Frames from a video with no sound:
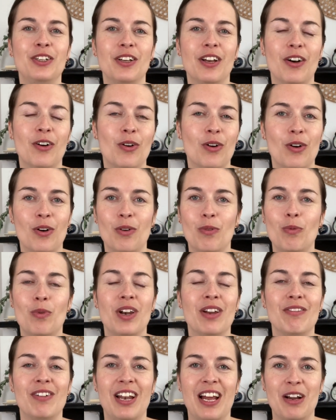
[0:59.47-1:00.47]
or
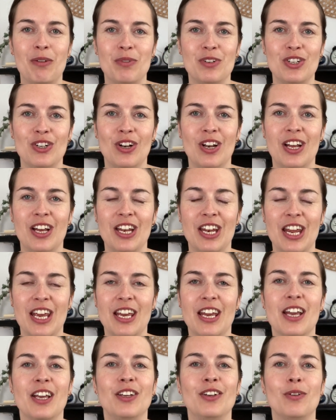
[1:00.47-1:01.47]
whatever language you're
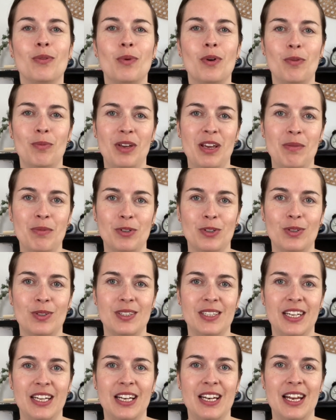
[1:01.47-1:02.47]
learning, you will be able to
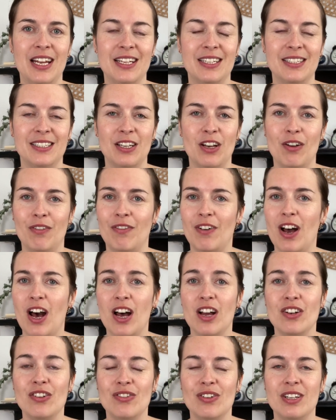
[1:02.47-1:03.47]
see lists of
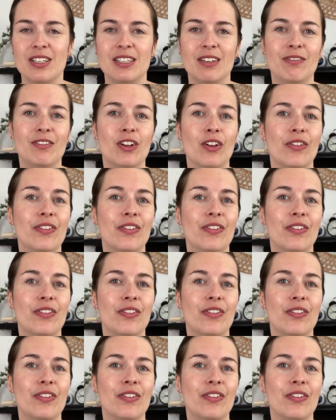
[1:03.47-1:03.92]
hundreds, if not